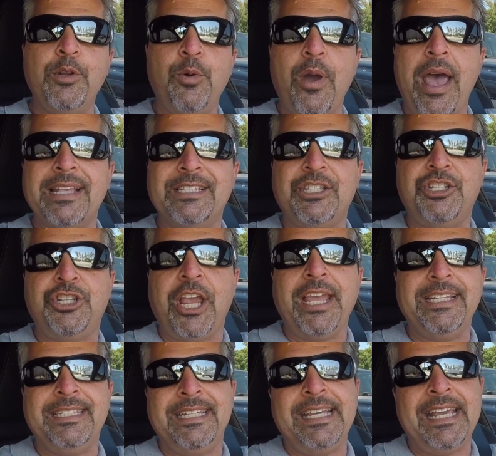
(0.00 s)
has
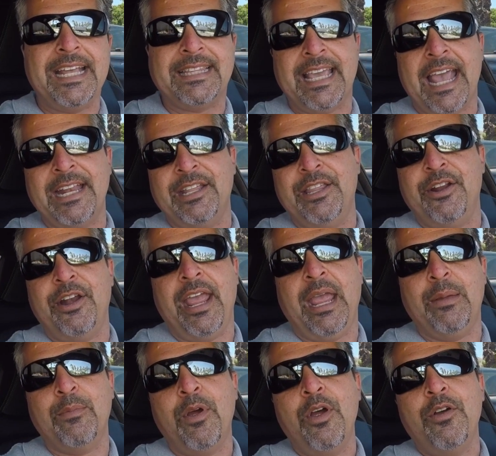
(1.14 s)
JD at the end of their
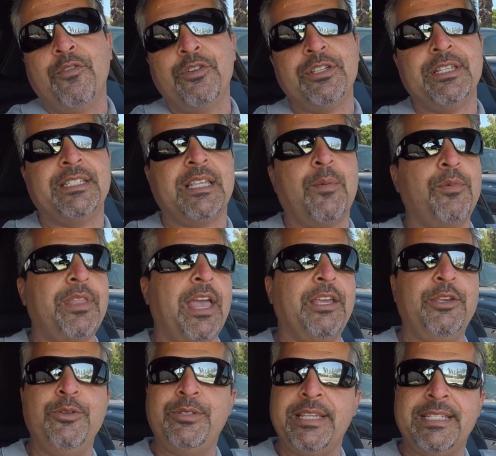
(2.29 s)
name versus someone that
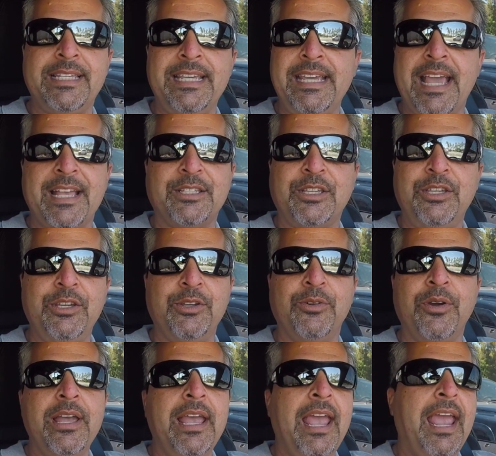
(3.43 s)
uses ESQ?
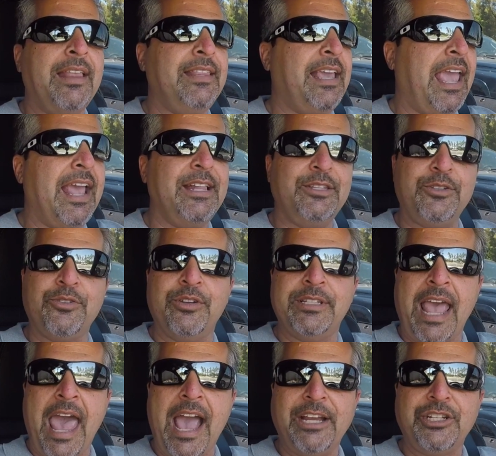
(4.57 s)
And the answer is
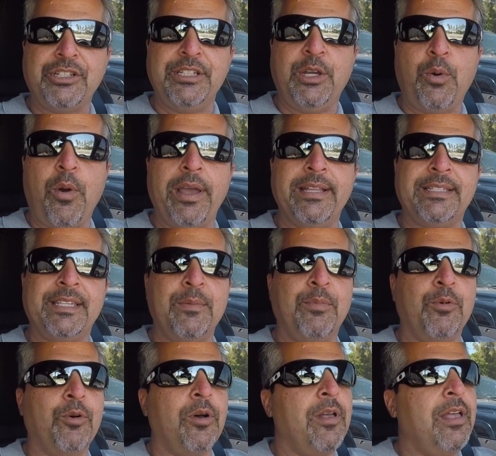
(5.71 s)
actually quite
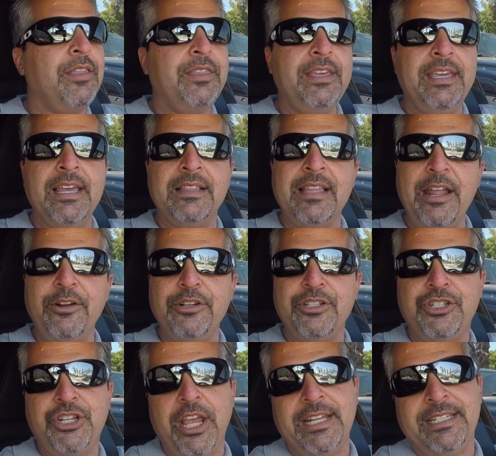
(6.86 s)
simple. The letters
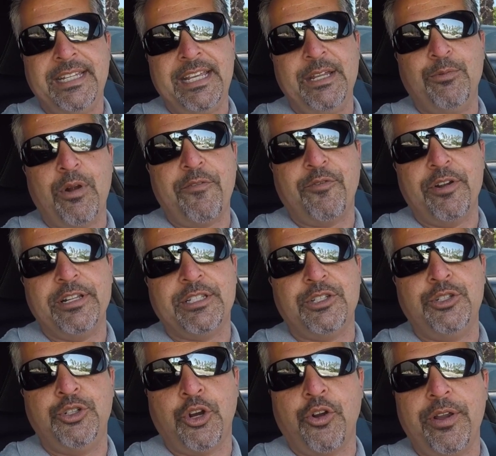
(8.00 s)
JD reference
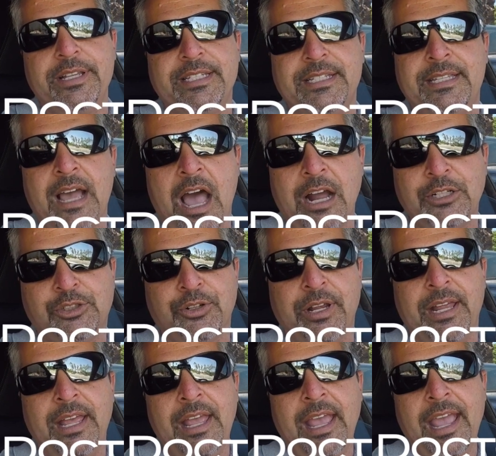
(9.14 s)
Juris Doctorate,
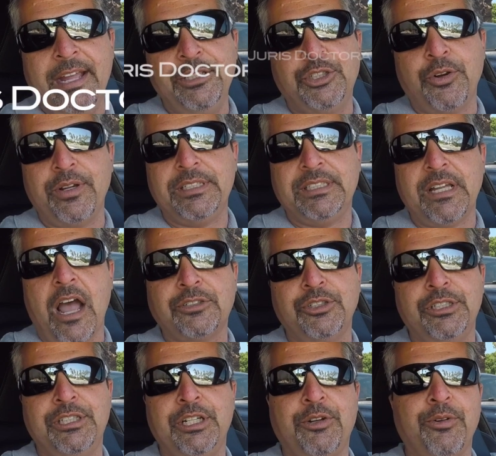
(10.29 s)
a Juris
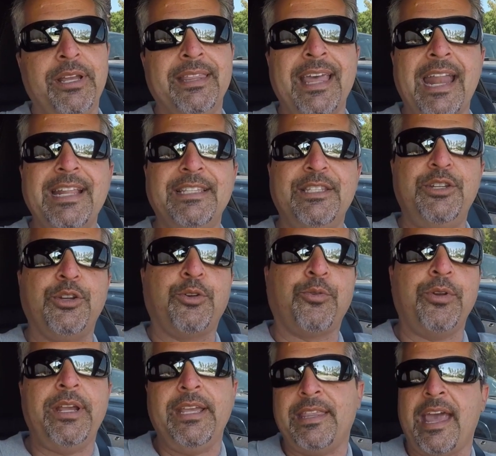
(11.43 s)
Doctorate degree. That is the
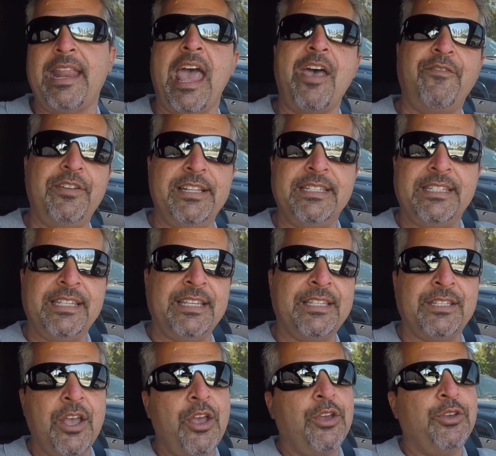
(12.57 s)
degree that
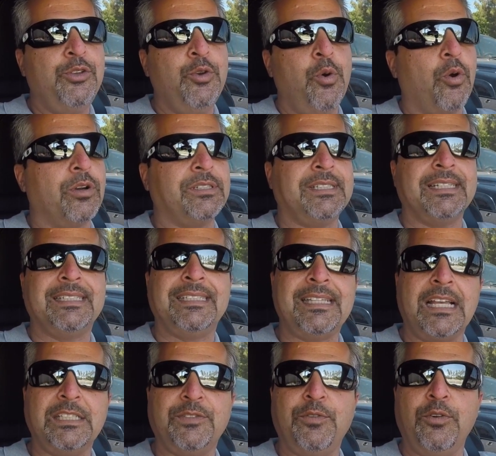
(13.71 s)
evidences your
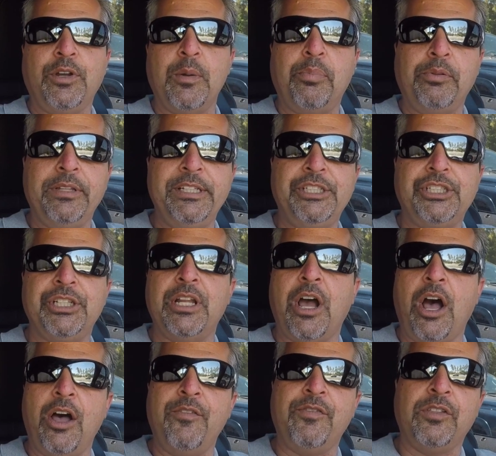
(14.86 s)
successful completion
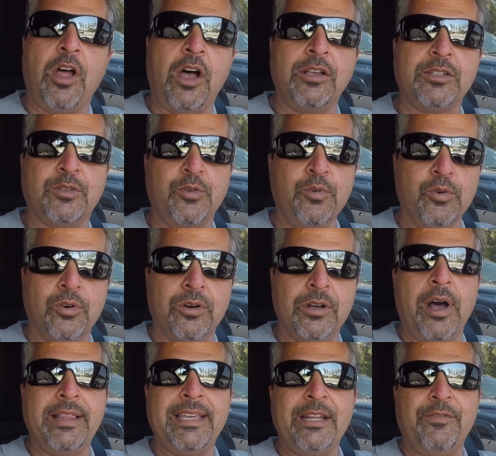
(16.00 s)
of law school.
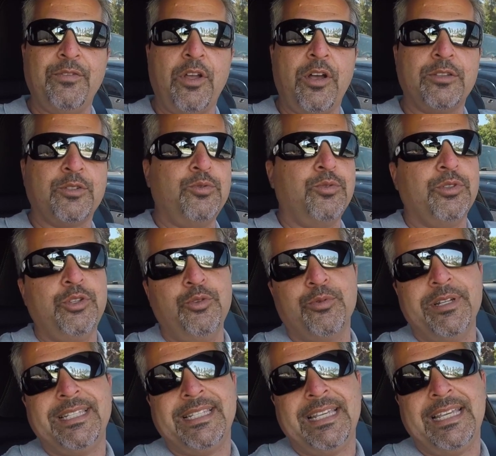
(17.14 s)
At the end of law school, you
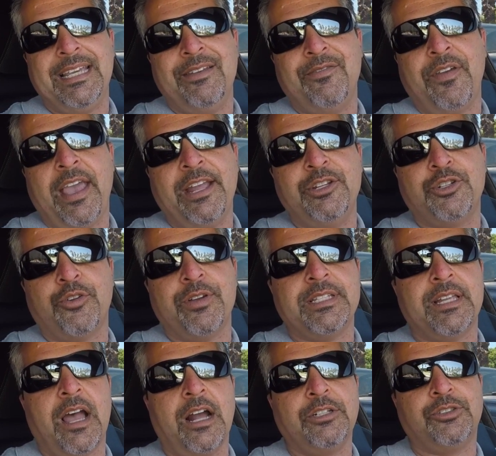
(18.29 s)
receive a Juris
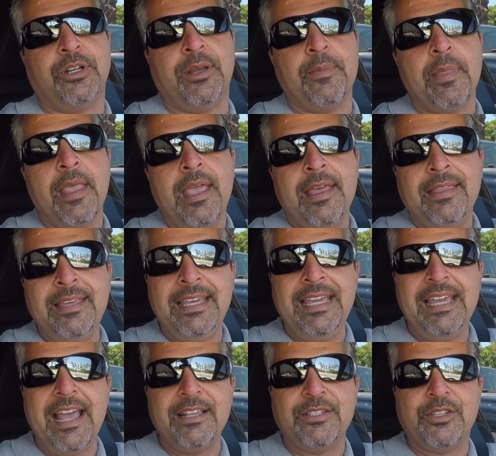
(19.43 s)
Doctorate. The
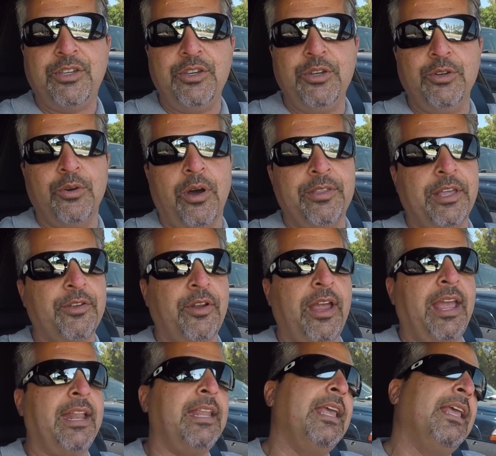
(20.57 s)
ESQ, on the other
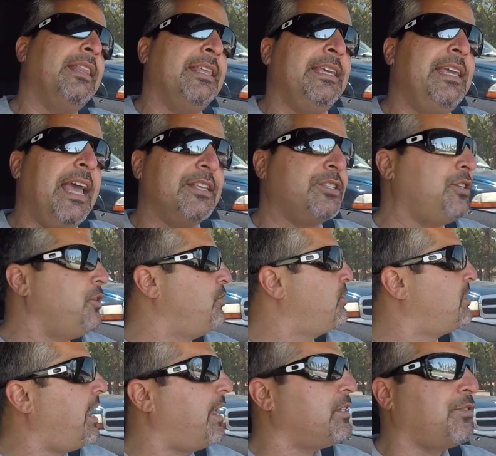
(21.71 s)
hand, the ESQ
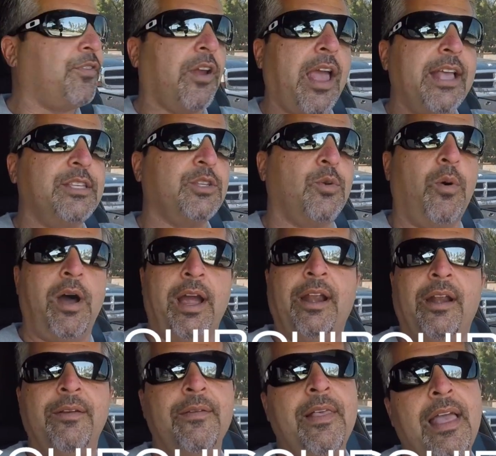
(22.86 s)
stands for Esquire.
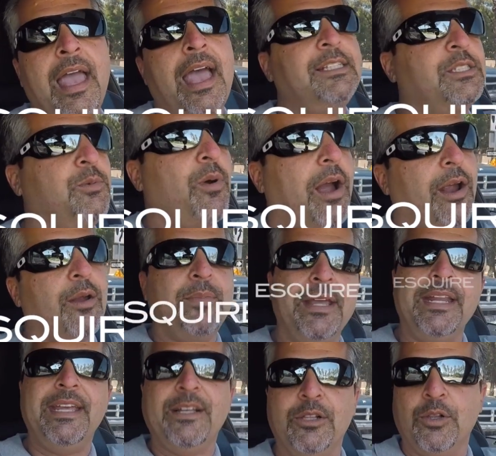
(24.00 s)
Esquire
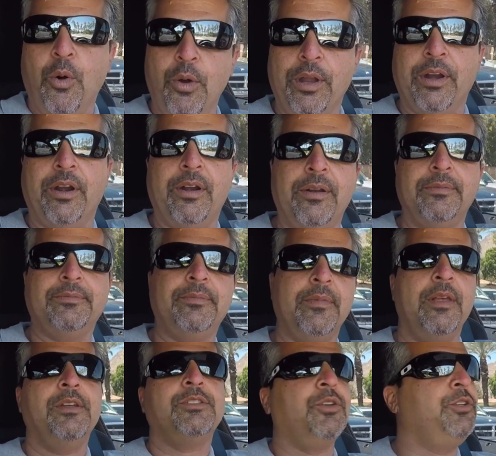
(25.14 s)
meaning lawyer.
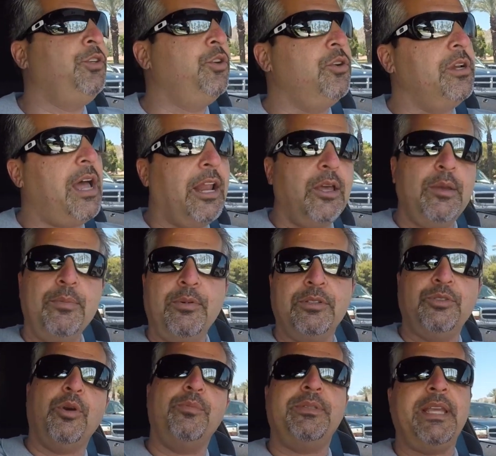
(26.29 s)
So you're not able
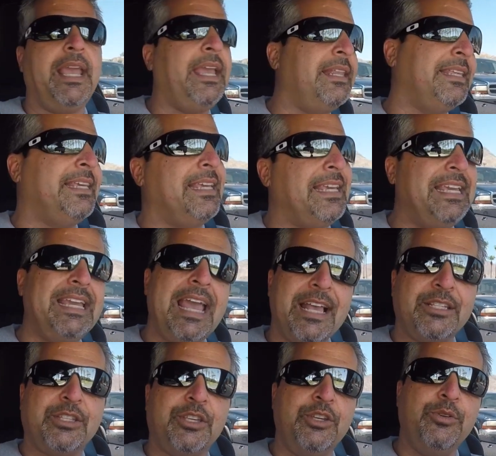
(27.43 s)
to obtain the
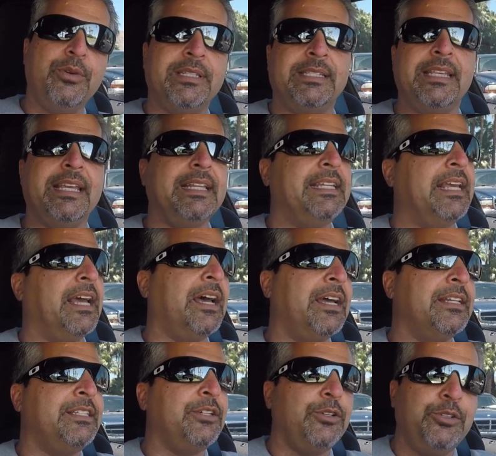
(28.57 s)
ESQ insignia
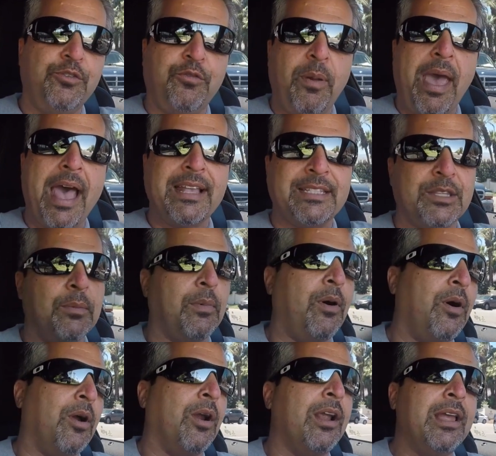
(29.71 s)
until you've passed the
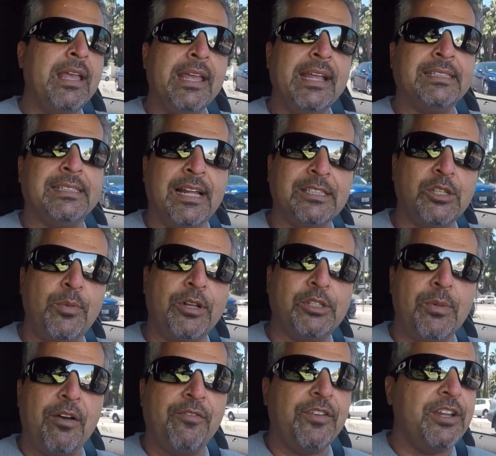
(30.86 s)
bar. It's not so much
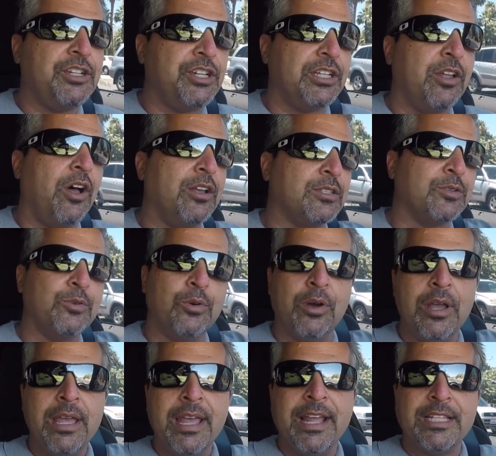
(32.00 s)
about finishing law school,
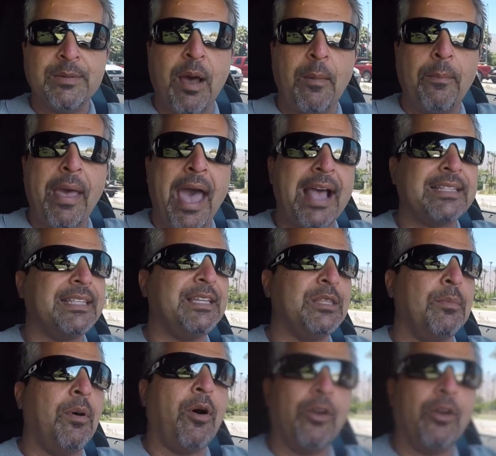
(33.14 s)
it's about passing the bar